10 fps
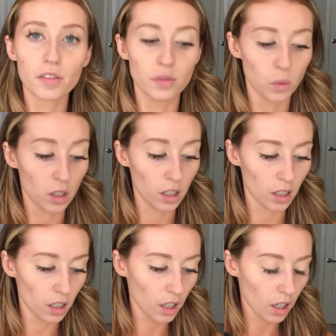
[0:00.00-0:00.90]

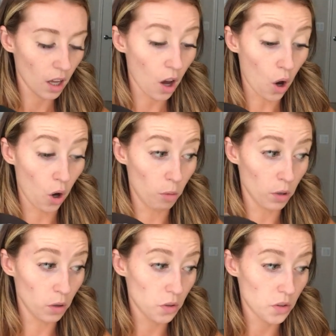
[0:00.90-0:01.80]
for
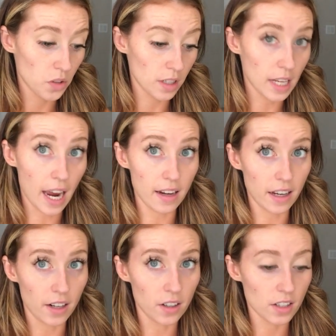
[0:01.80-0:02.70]
almost 10
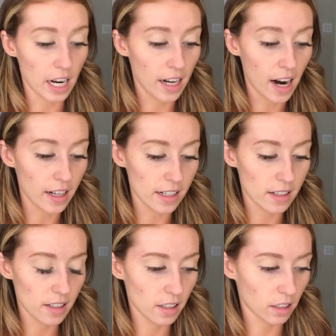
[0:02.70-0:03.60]
years. I got
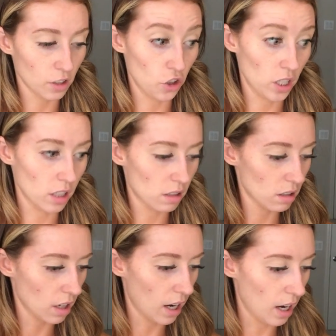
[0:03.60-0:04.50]
it,
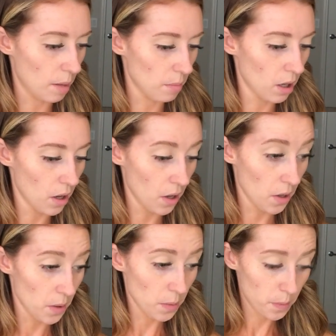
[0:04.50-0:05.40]
geez, um,
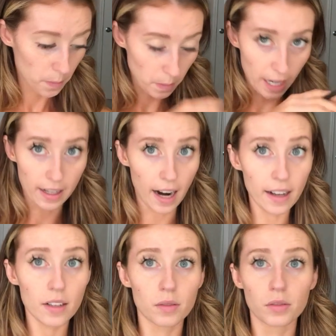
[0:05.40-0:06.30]
I
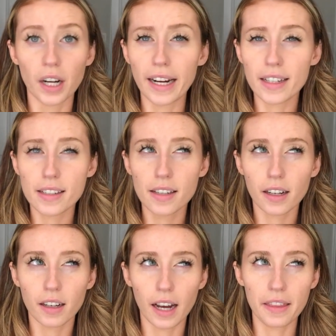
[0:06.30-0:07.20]
got it right,
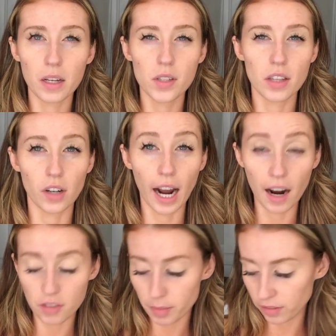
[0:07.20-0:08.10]
I think it was either
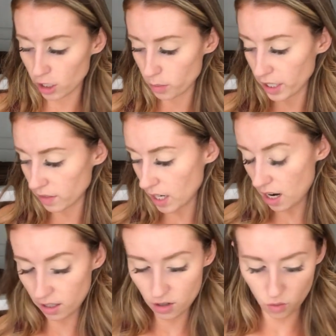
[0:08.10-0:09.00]
after my freshman year of
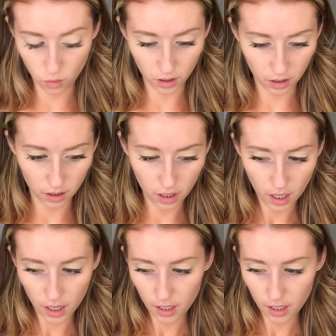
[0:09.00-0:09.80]
college or